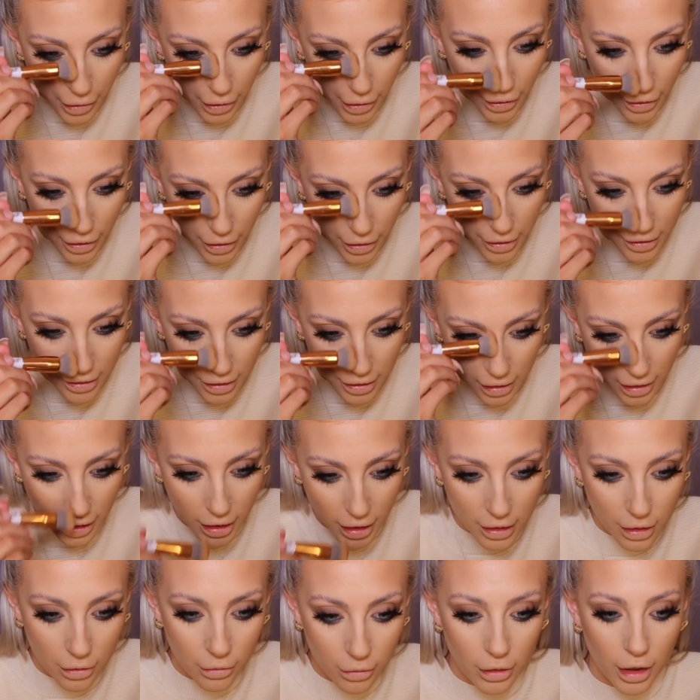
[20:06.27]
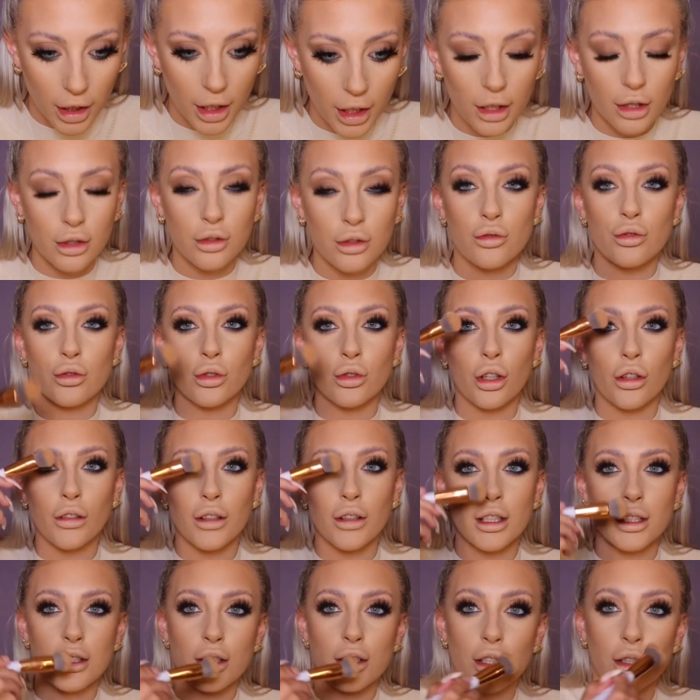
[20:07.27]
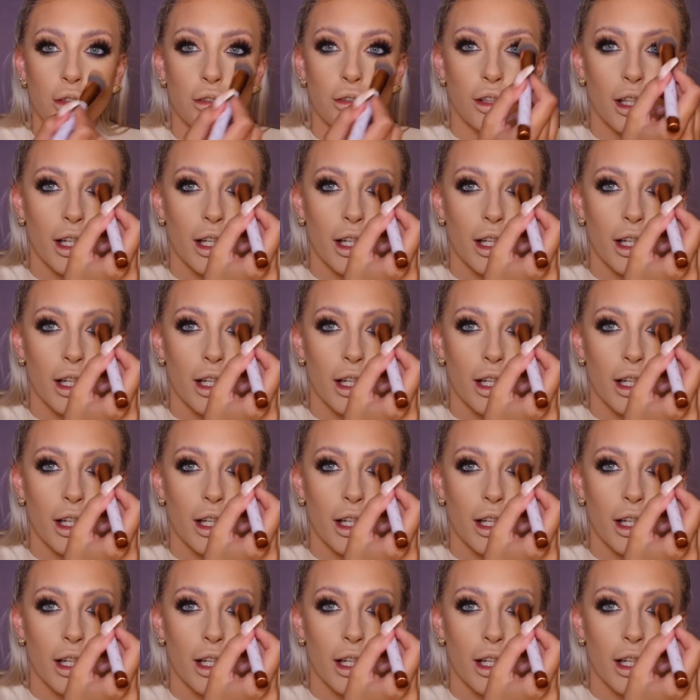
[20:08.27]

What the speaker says: Personally, I don't like drawing two